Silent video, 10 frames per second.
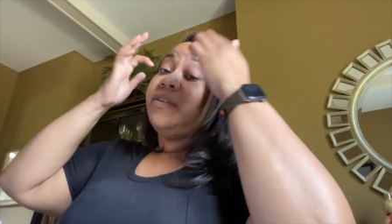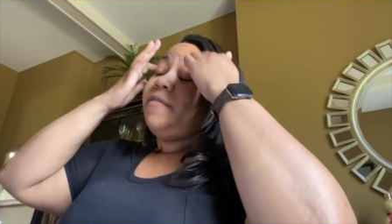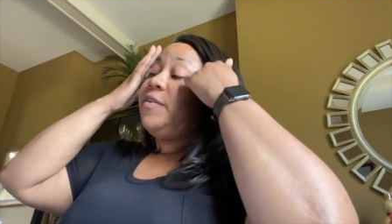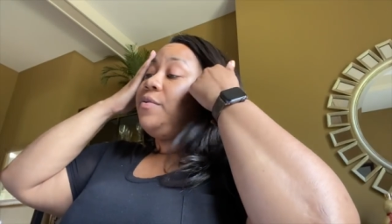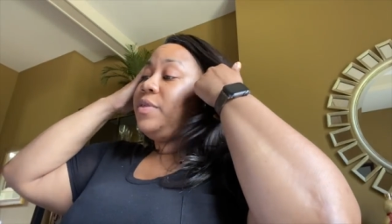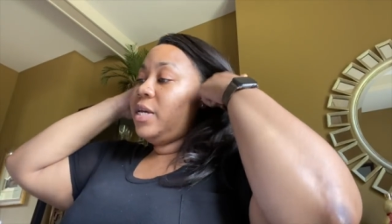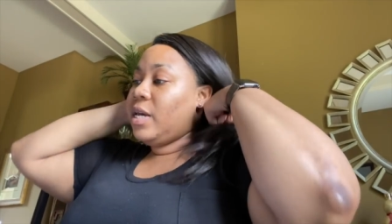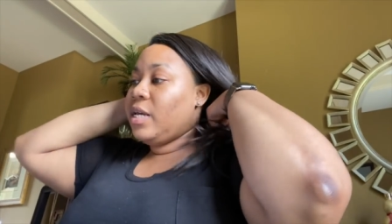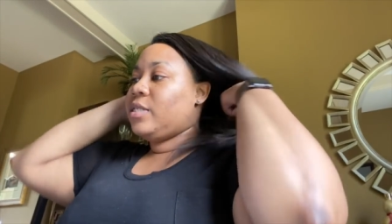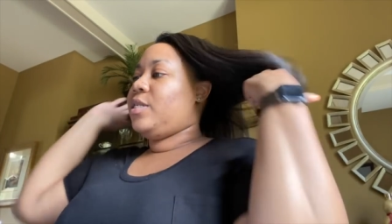a few
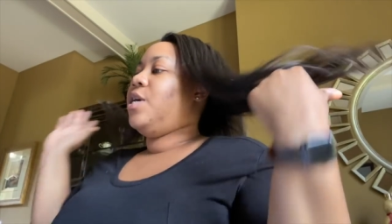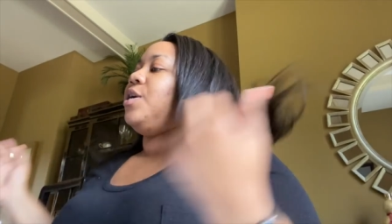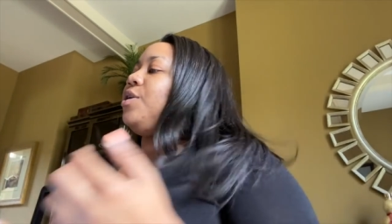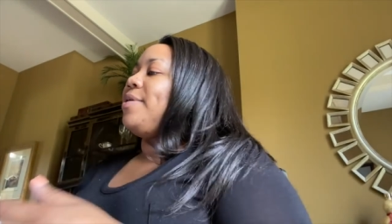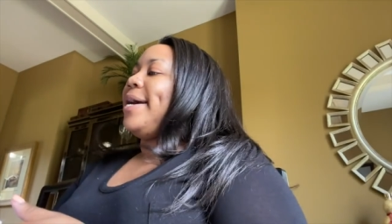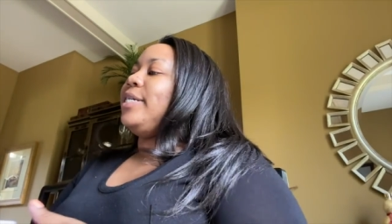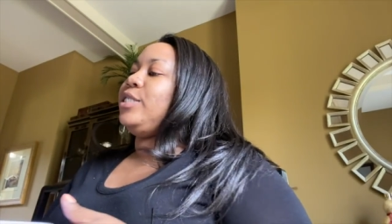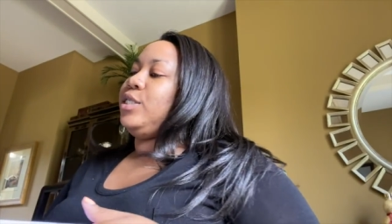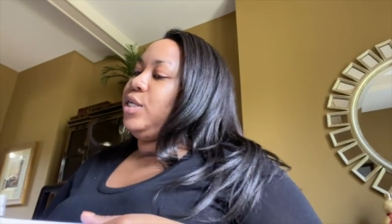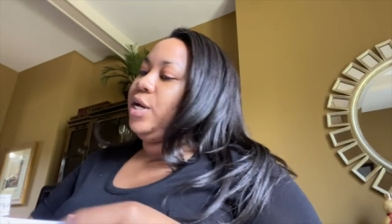things. You guys
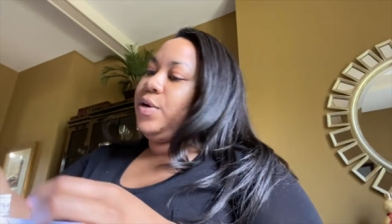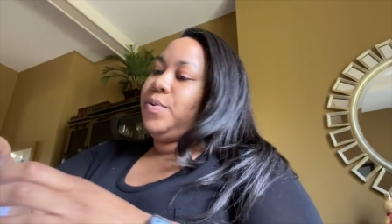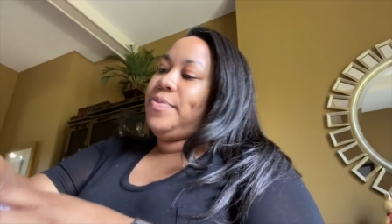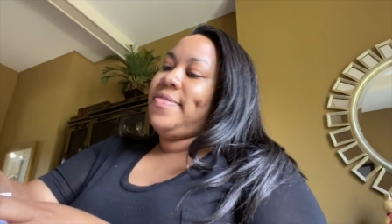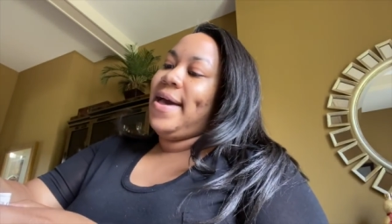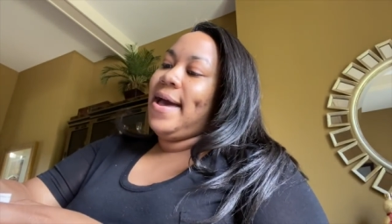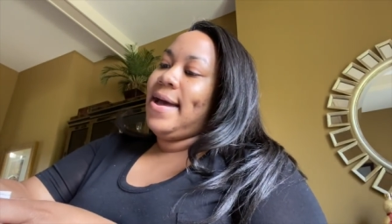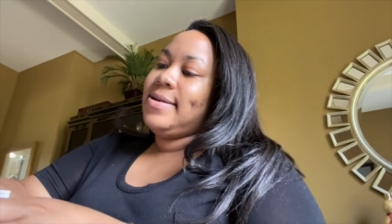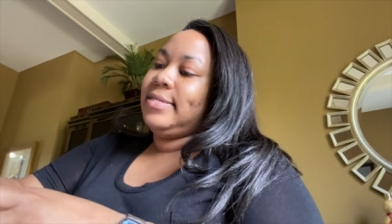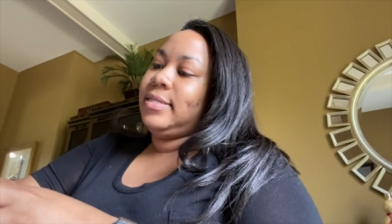know
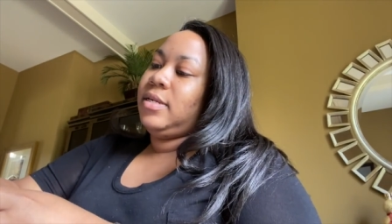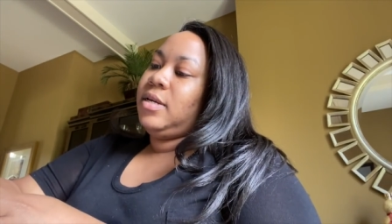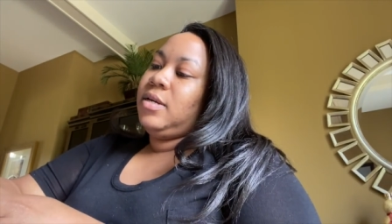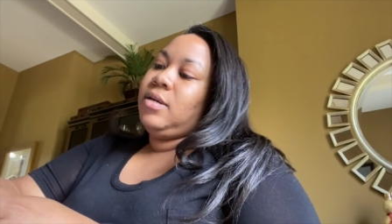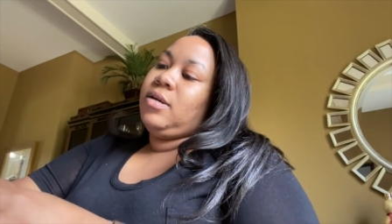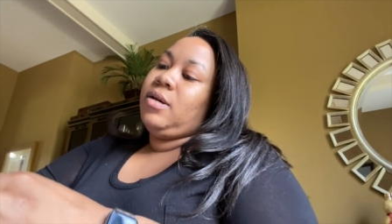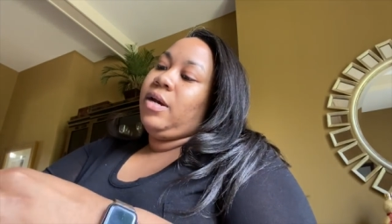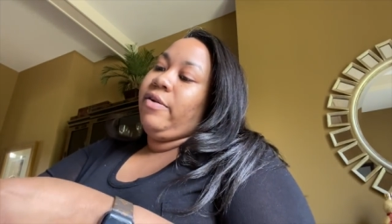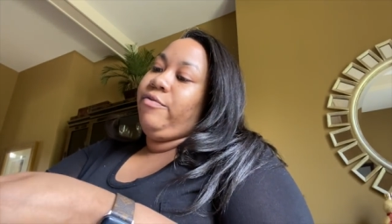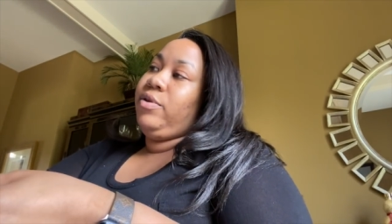that
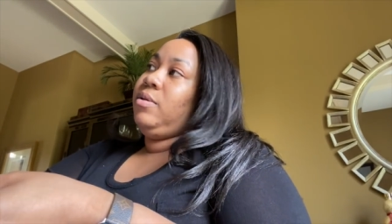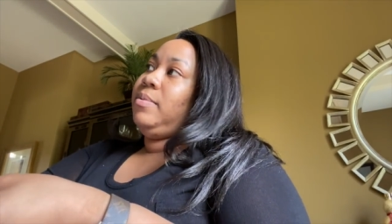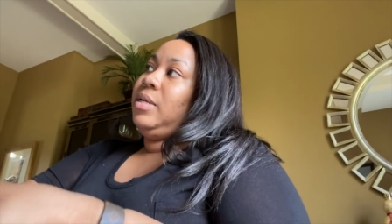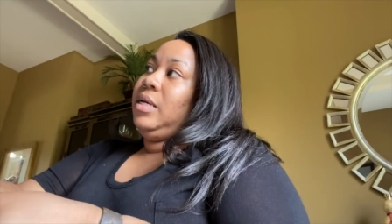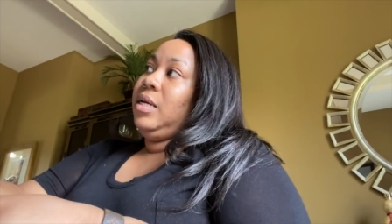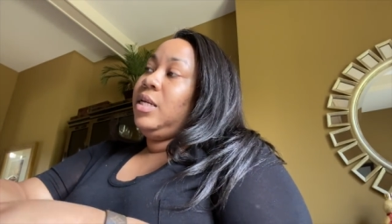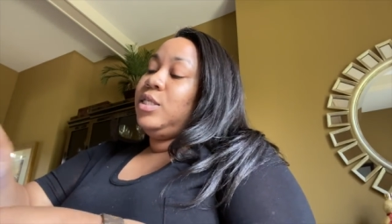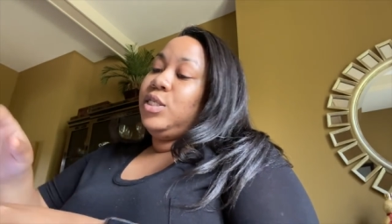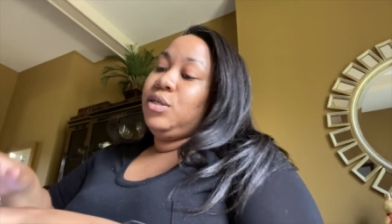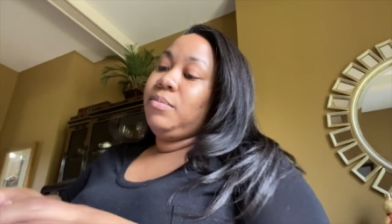I've really been
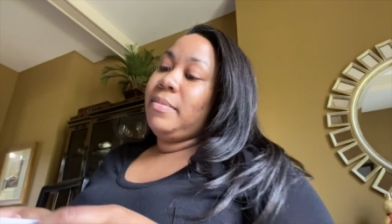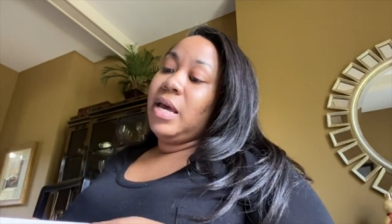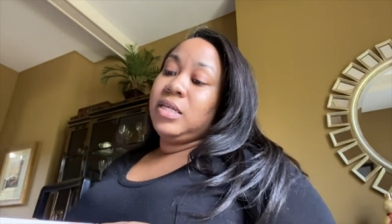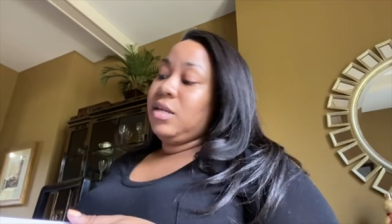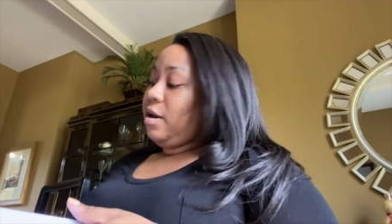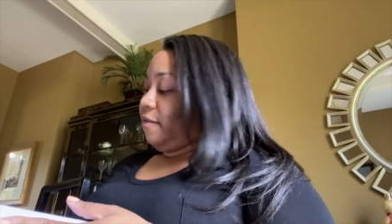into Maison